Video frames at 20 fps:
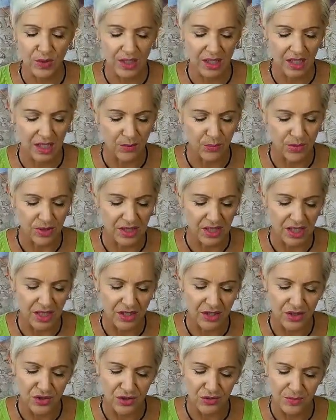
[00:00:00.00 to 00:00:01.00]
It can
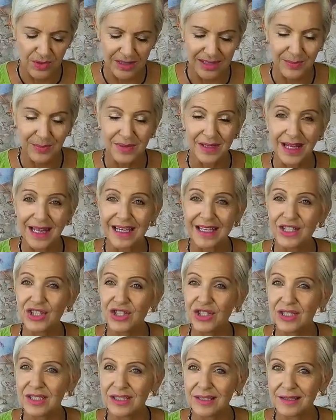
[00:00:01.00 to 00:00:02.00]
pretend to
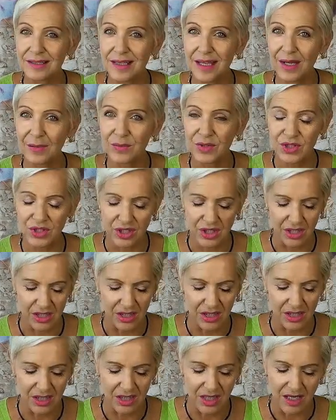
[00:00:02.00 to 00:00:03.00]
manipulation,
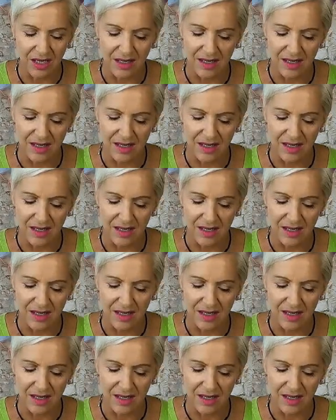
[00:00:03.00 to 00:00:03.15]
deception,